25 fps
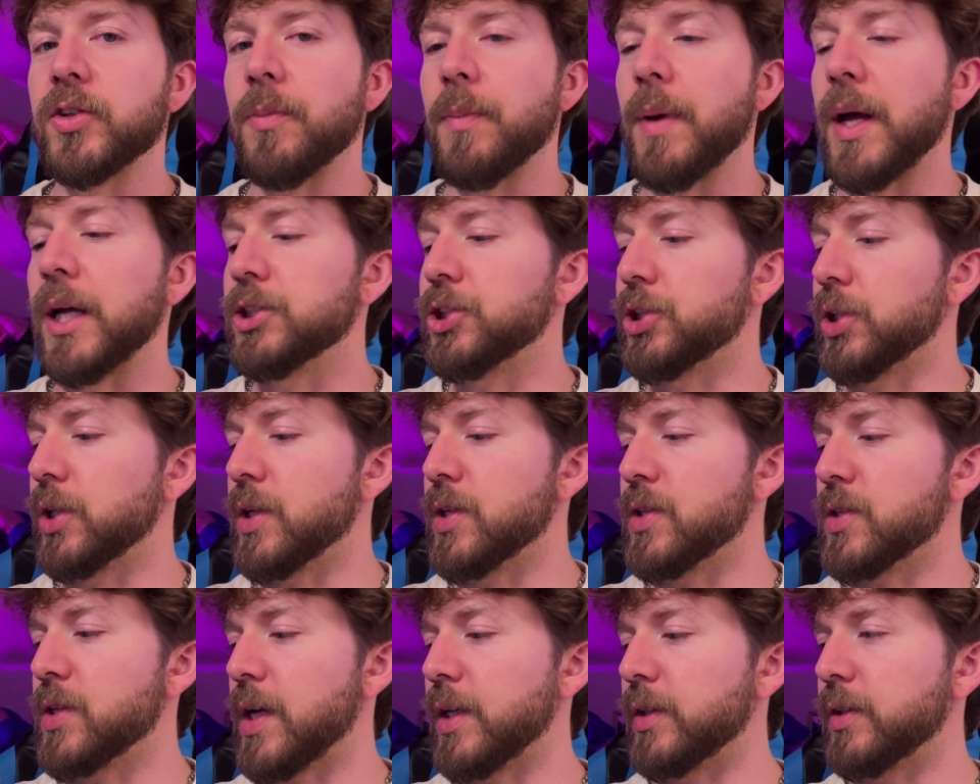mention
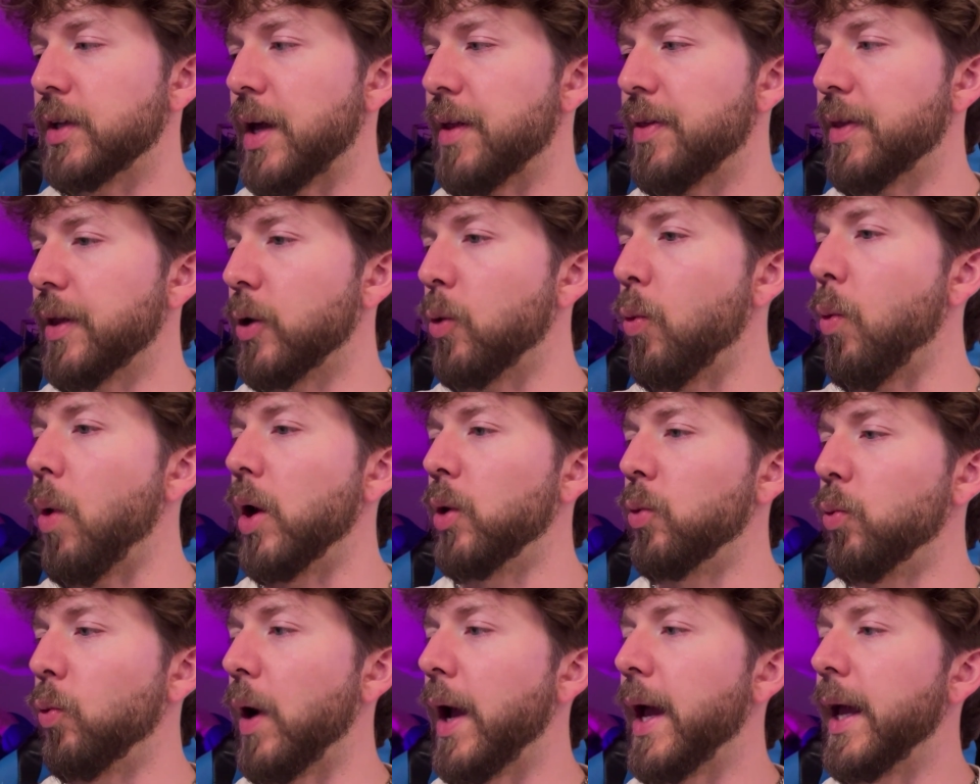is that I think
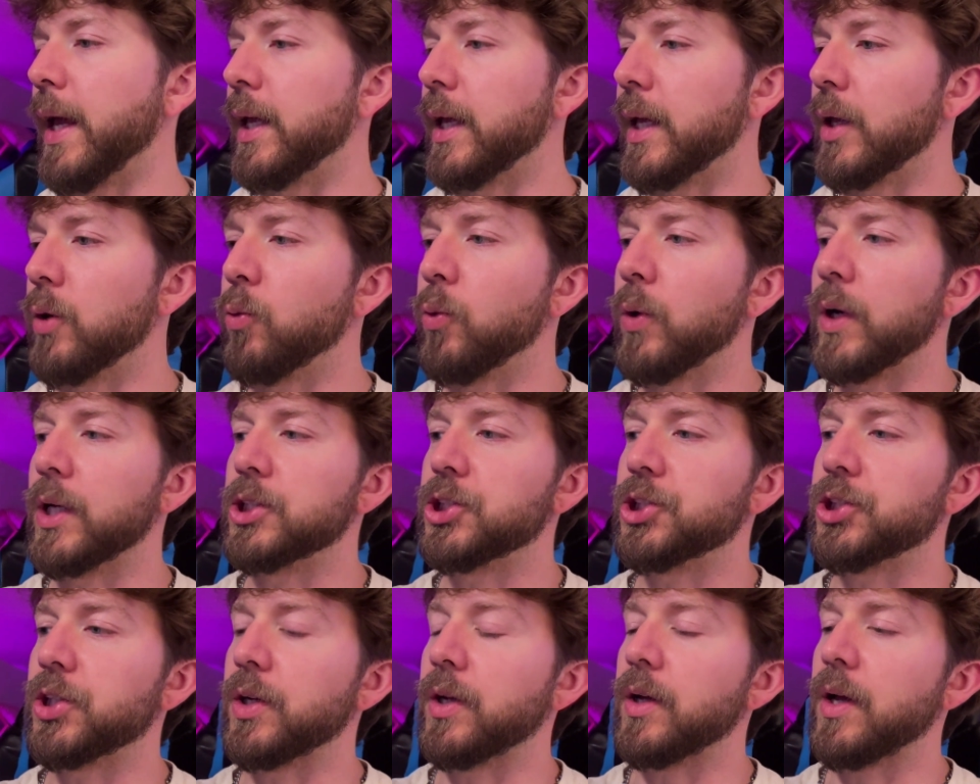one way in
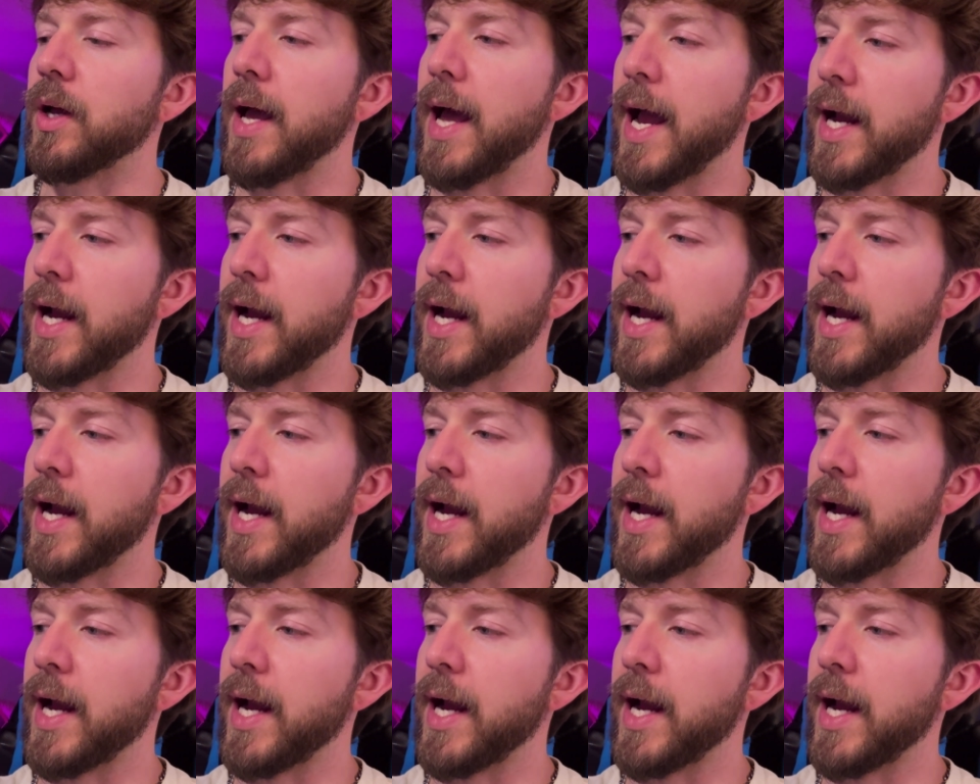which